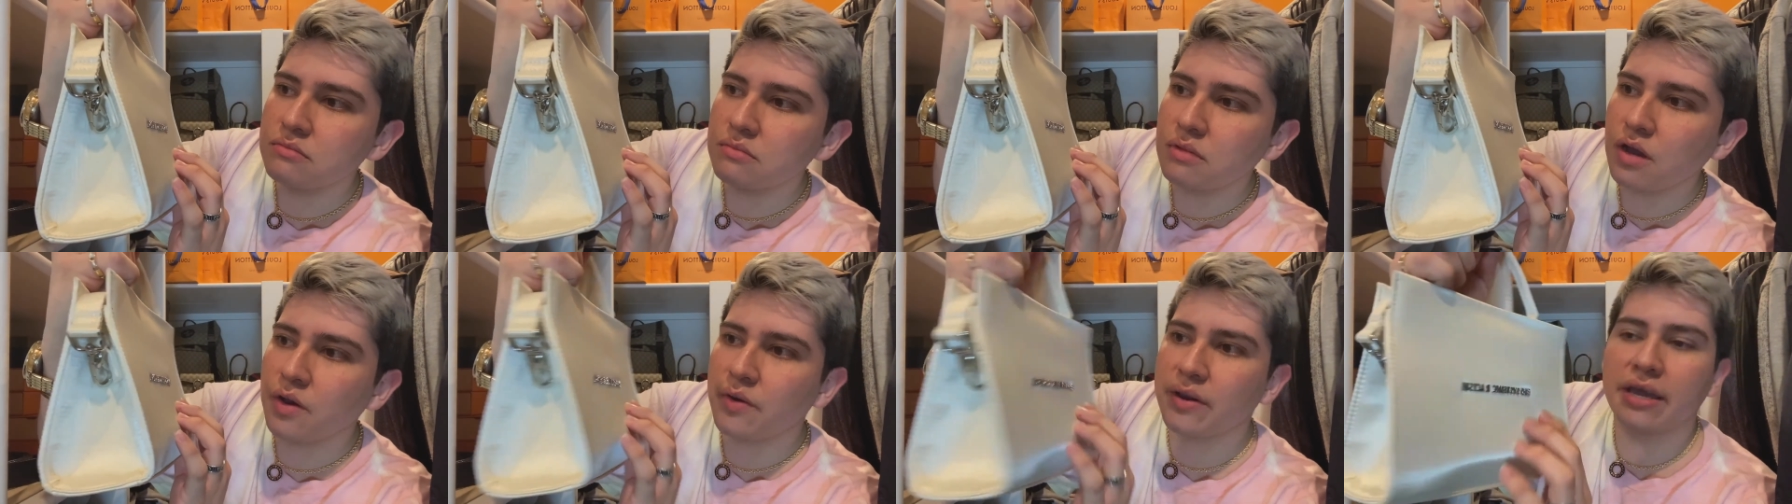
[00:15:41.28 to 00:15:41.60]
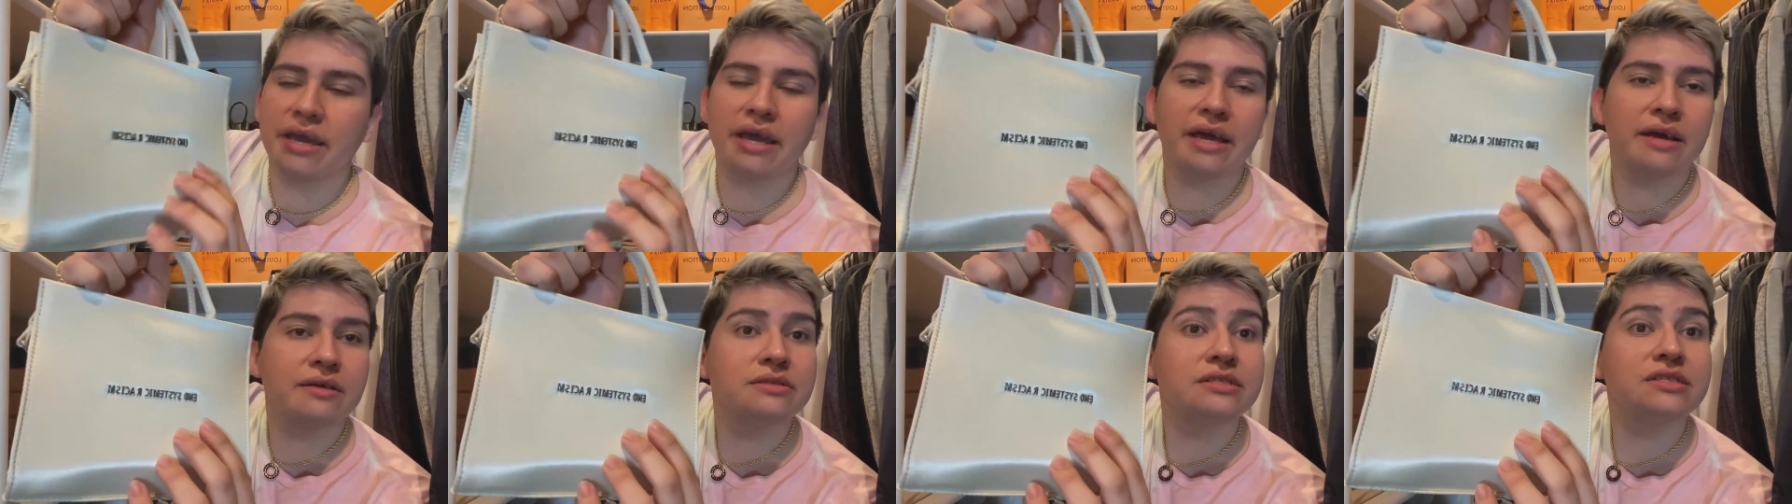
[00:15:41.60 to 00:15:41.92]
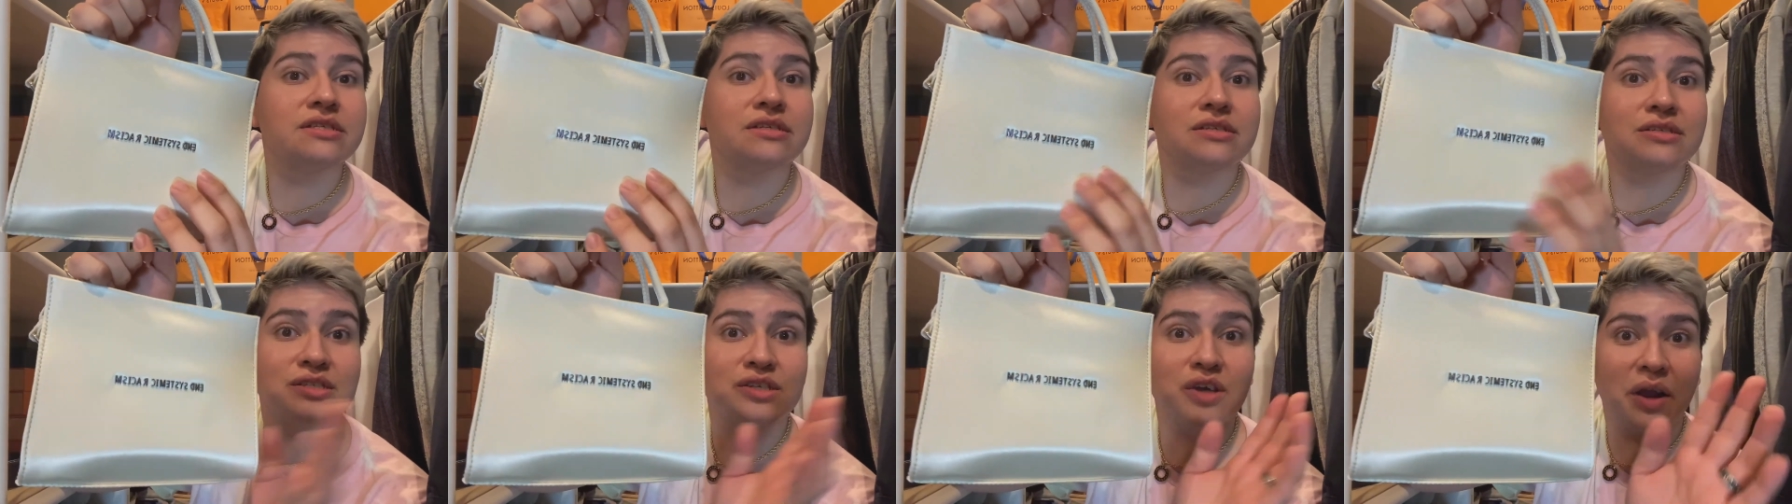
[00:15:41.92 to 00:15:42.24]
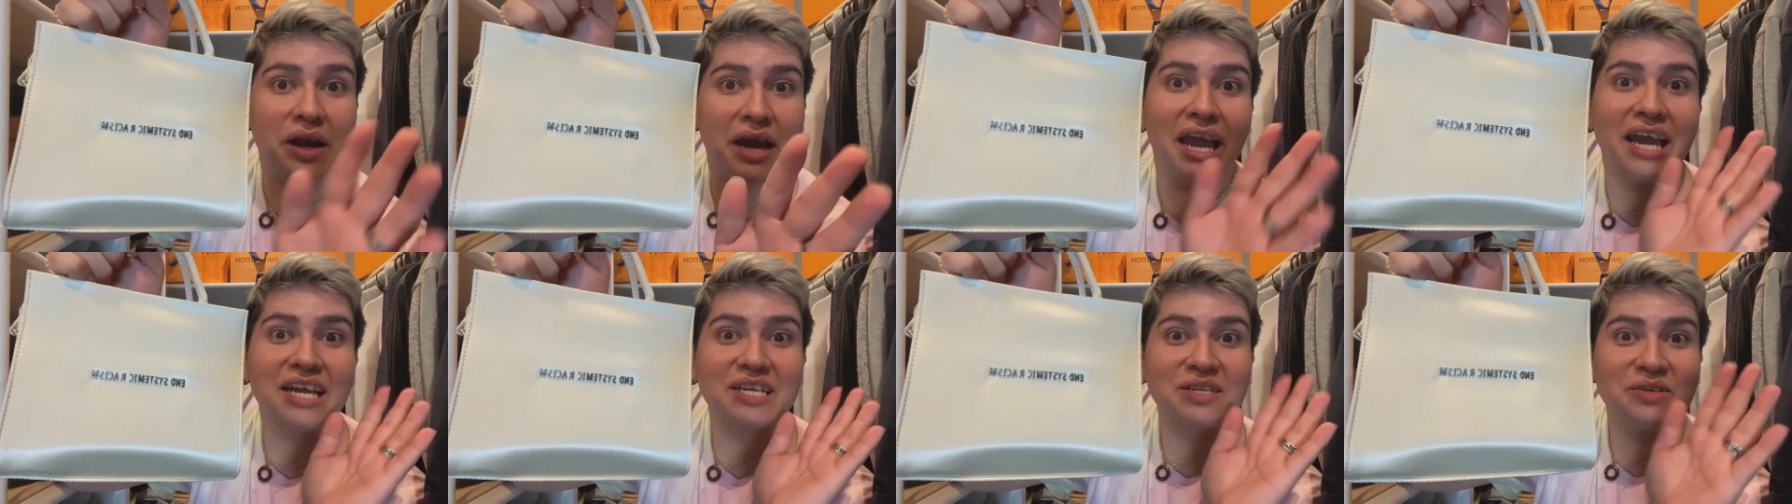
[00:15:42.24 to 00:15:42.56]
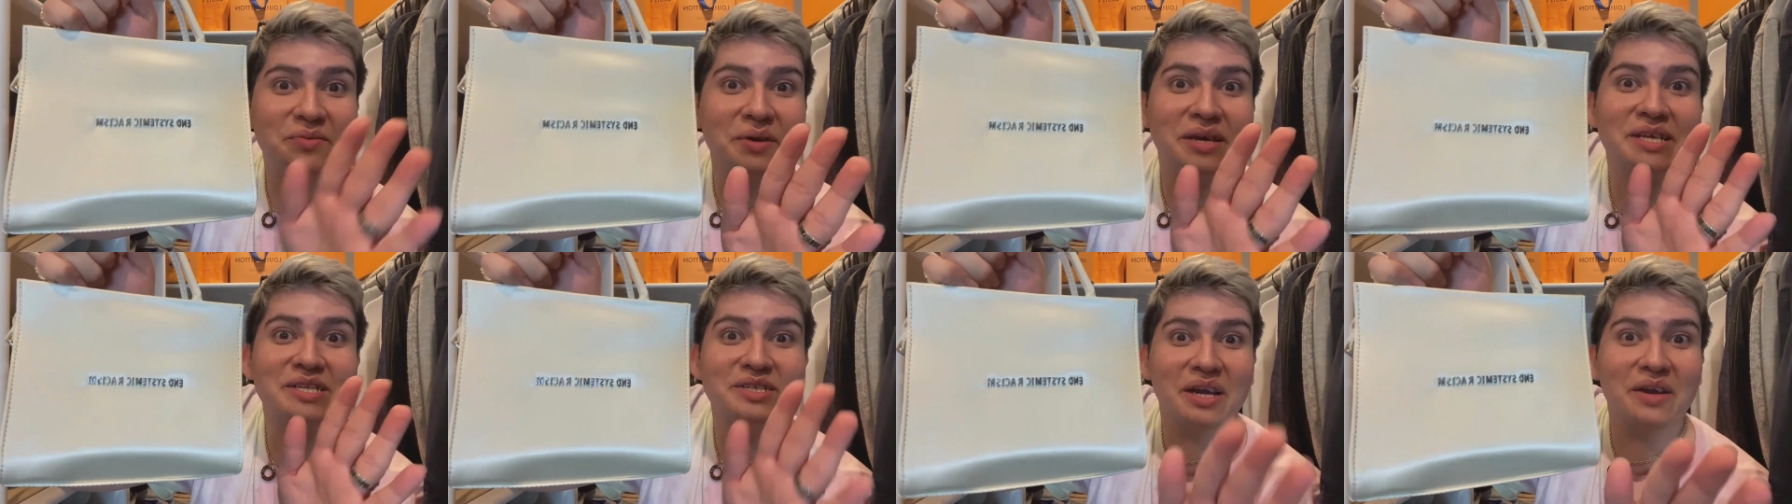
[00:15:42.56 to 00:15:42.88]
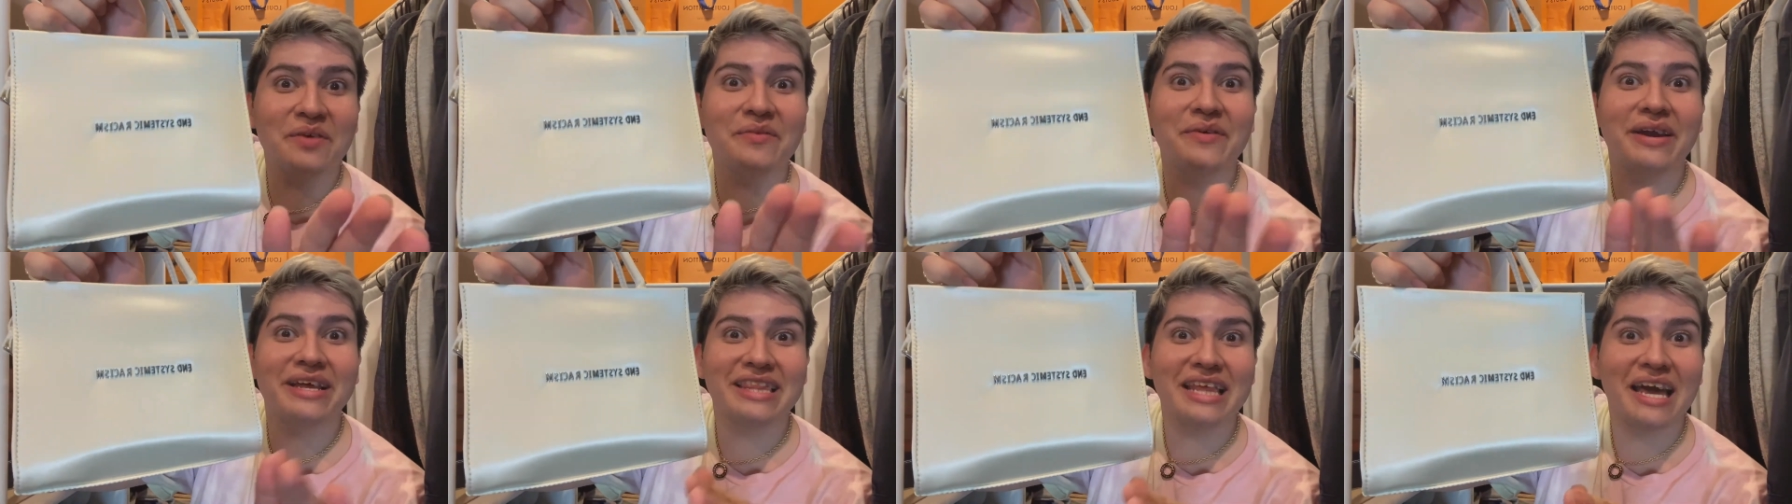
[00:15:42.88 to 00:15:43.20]
Okay, yes, sorry, I had to make sure I
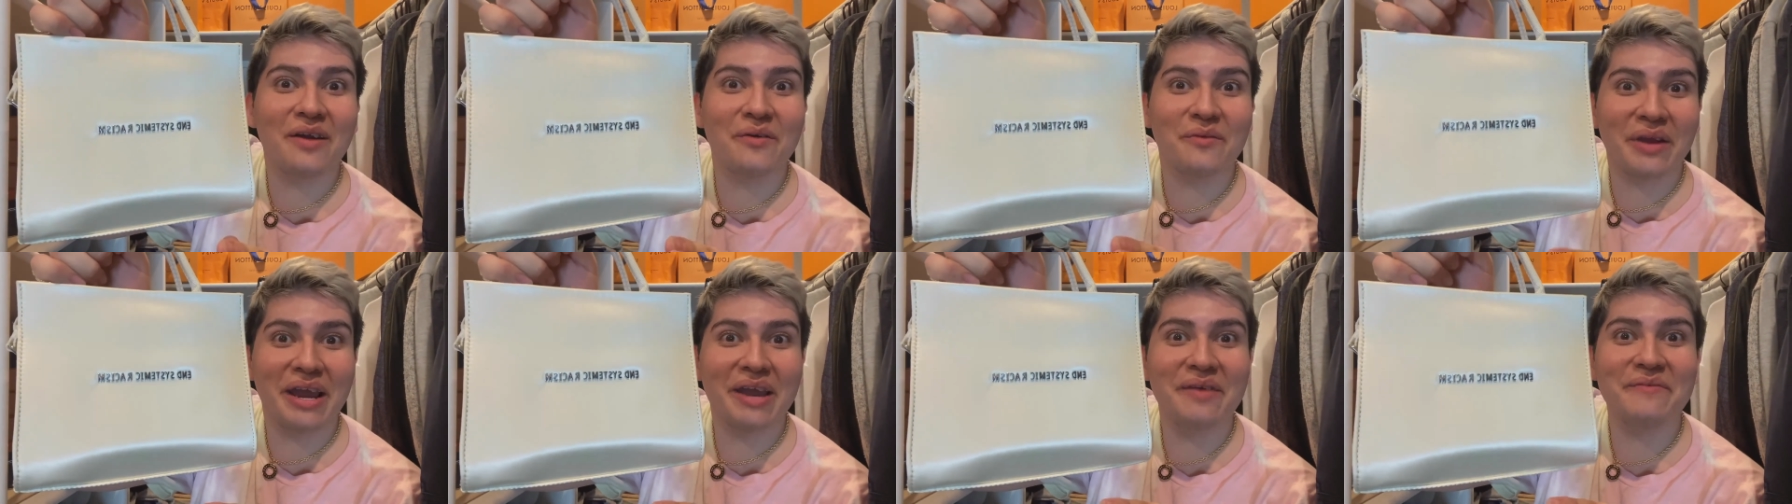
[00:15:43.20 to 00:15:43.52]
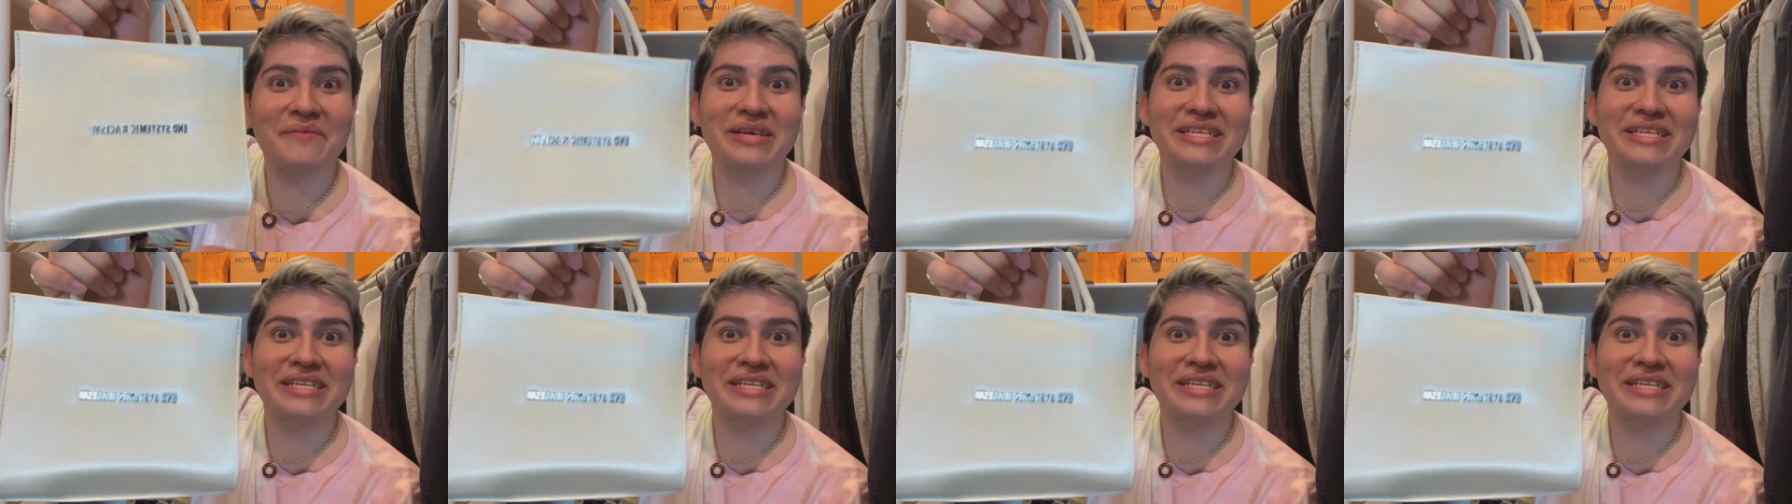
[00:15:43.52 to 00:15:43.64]
read that right,